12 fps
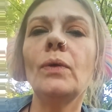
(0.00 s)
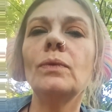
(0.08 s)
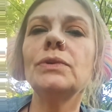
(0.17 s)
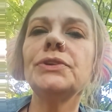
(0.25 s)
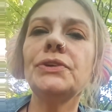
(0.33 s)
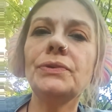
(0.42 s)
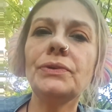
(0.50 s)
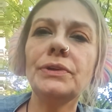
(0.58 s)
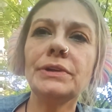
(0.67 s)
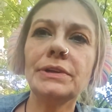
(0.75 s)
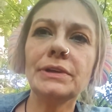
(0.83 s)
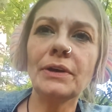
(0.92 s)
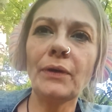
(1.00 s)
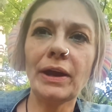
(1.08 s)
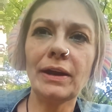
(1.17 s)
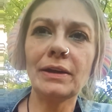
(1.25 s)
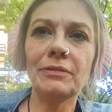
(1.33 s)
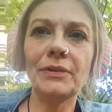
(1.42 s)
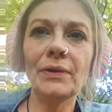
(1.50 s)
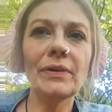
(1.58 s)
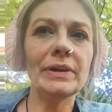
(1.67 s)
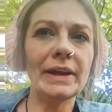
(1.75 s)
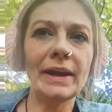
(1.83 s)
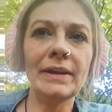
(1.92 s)
Well, dude, okay, if you're
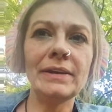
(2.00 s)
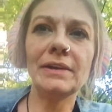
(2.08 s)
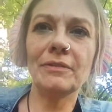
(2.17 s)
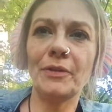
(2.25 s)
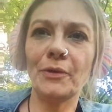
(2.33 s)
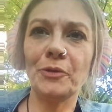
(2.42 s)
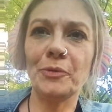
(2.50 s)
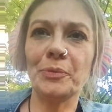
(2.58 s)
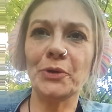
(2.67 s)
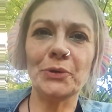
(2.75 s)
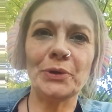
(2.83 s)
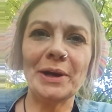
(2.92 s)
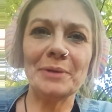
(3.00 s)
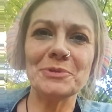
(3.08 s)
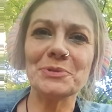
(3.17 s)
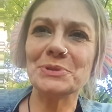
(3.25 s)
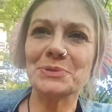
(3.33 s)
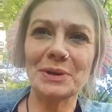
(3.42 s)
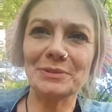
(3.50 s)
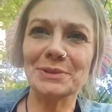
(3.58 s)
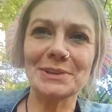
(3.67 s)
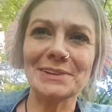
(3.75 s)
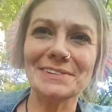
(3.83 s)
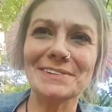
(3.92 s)
in any of those programs
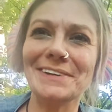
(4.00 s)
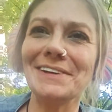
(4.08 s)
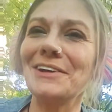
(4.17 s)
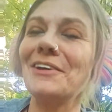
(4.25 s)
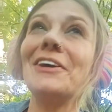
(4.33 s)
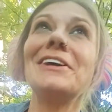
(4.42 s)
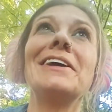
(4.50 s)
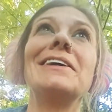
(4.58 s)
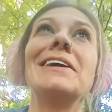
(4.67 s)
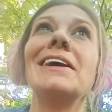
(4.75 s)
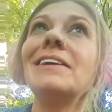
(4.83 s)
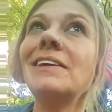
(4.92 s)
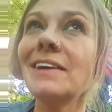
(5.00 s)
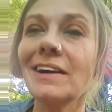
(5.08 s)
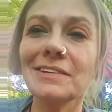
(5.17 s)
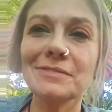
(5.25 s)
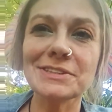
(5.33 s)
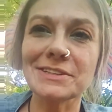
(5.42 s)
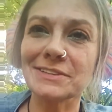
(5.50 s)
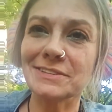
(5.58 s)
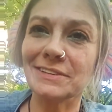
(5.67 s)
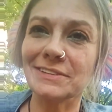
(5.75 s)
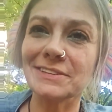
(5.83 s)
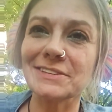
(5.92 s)
whatsoever, like getting any kind of
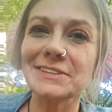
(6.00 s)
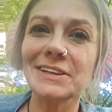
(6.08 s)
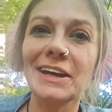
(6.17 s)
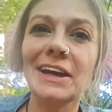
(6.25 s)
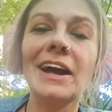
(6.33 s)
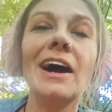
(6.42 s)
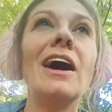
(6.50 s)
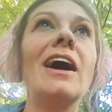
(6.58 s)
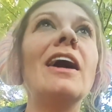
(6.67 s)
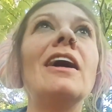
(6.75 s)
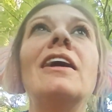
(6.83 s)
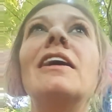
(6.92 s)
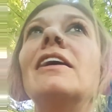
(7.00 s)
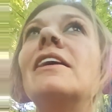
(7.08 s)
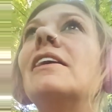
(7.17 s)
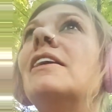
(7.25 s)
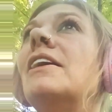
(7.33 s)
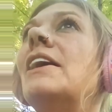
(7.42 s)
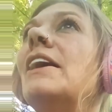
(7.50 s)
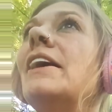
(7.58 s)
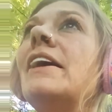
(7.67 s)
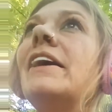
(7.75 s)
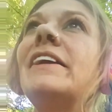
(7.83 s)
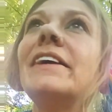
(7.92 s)
assistance, uh,
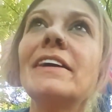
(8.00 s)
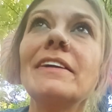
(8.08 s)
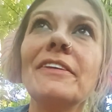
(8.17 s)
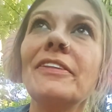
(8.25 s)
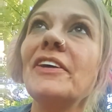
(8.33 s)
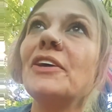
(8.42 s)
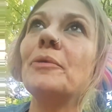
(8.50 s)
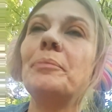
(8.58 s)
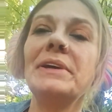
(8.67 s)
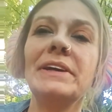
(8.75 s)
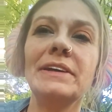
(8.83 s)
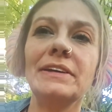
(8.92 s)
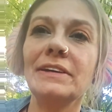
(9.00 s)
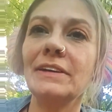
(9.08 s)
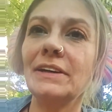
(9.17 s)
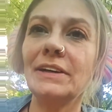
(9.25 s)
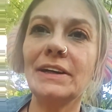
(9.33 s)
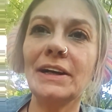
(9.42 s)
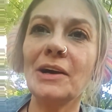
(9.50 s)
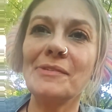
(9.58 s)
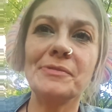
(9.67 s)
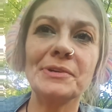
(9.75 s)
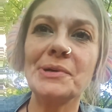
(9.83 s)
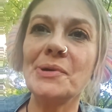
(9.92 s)
any kind of therapy, help
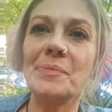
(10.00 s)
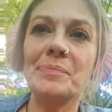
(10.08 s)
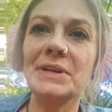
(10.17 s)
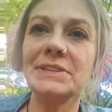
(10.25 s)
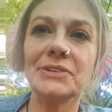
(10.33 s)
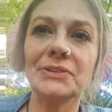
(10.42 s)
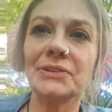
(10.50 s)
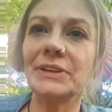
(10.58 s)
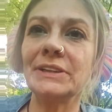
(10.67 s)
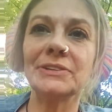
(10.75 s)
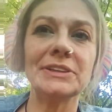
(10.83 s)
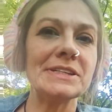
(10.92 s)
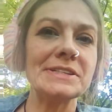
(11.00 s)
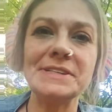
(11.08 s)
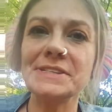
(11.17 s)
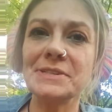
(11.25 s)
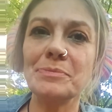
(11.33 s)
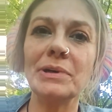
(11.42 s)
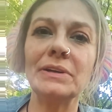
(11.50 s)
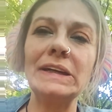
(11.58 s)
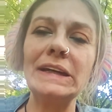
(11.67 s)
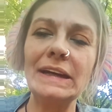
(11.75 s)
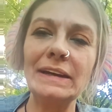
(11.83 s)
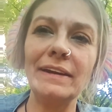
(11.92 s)
for mental illness,
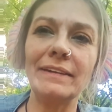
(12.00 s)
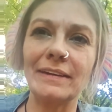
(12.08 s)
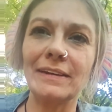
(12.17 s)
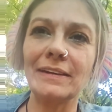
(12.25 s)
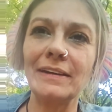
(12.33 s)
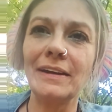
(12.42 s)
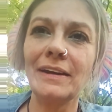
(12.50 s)
disability, anything,